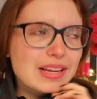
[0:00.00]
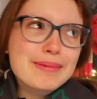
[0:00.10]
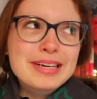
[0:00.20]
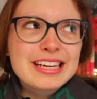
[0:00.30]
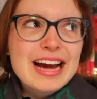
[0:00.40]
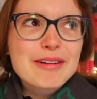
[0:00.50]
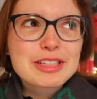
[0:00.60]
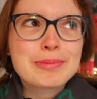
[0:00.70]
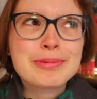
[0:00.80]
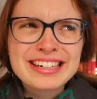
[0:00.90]
I mean, I
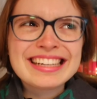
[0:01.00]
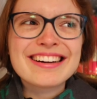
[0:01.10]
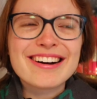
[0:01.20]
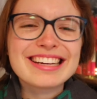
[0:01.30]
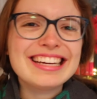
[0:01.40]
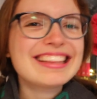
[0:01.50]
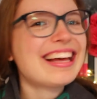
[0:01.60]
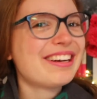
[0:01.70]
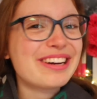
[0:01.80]
was pretty cocky in that